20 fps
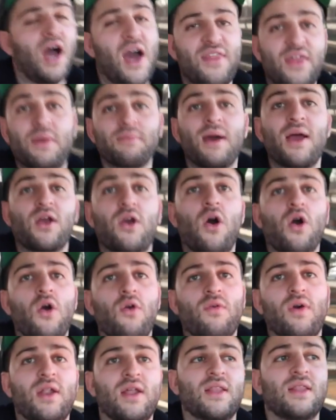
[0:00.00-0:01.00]
I think my
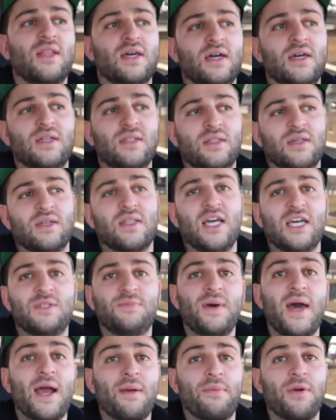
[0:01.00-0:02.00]
car running the less
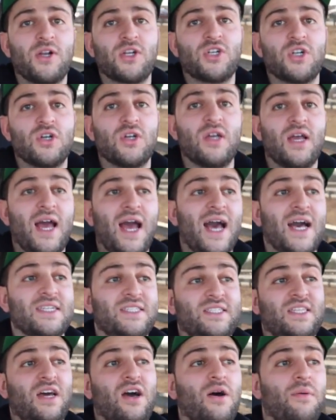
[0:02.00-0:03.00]
back pressure
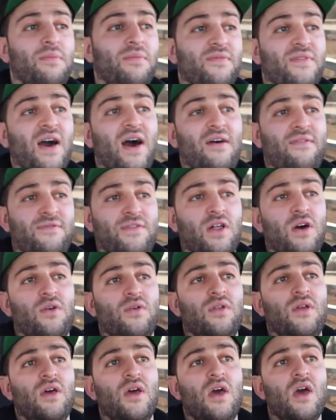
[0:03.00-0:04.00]
has to help valve
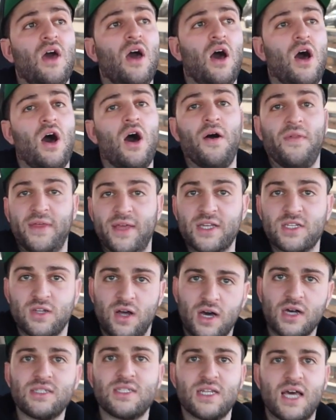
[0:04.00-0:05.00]
float on the
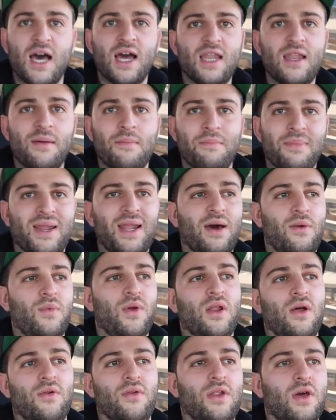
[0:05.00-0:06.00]
exhaust side, but
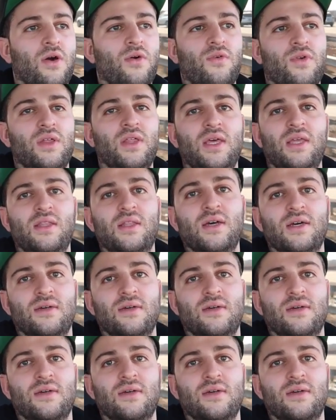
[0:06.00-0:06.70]
we don't know really